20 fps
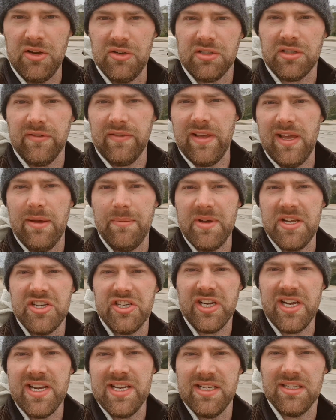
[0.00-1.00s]
of the image
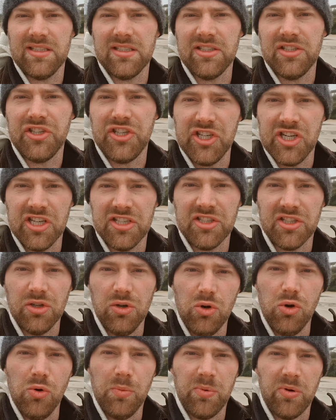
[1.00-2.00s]
is just
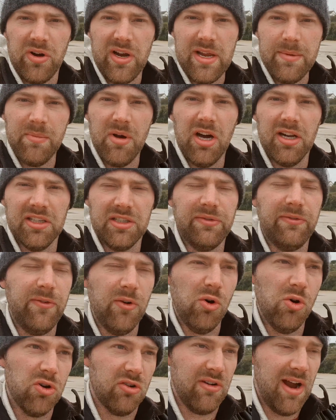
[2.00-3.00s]
all pretty much
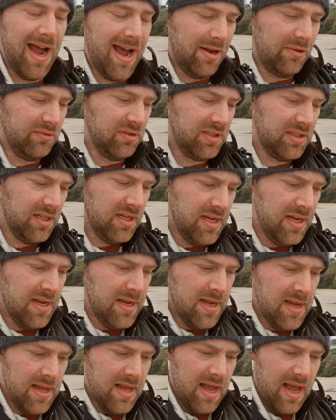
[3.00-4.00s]
foreground.
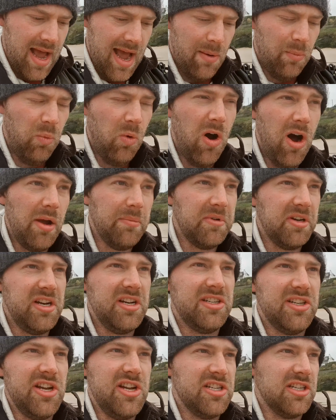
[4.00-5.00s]
And what I'm going
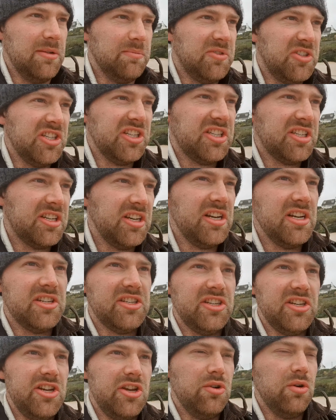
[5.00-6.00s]
to do is I'm just going
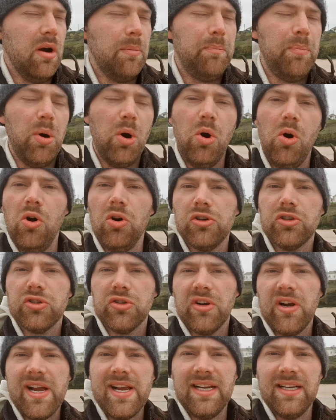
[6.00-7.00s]
to do a
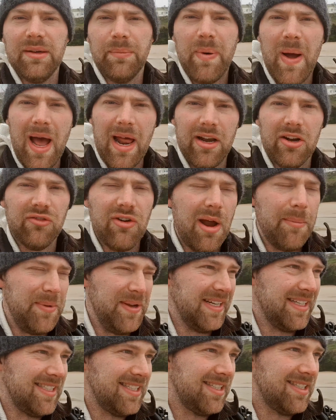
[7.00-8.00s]
portrait
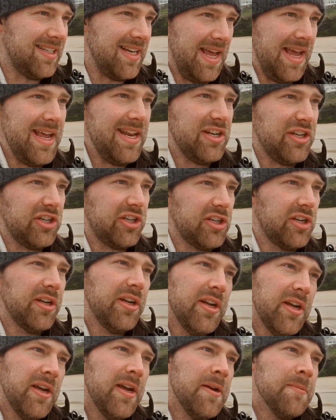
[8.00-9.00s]
panoramic stitch,
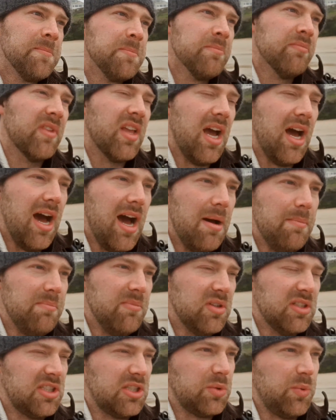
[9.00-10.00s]

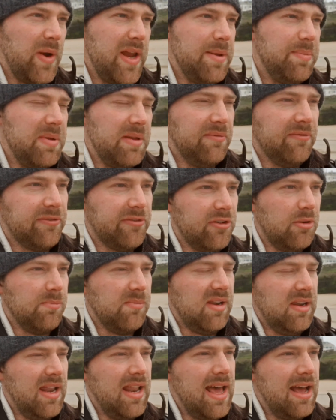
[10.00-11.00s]
sweeping from
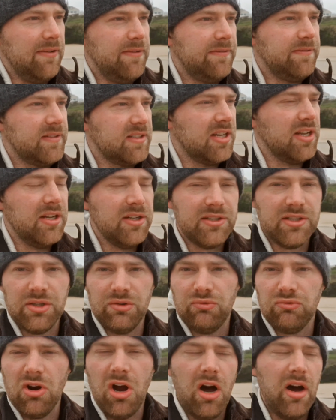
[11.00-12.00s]
left to
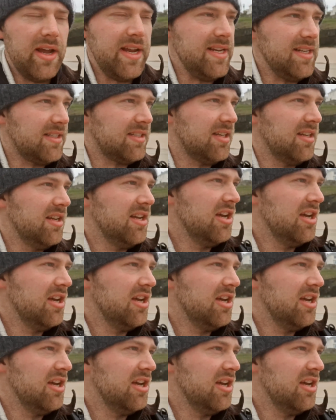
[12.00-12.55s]
right,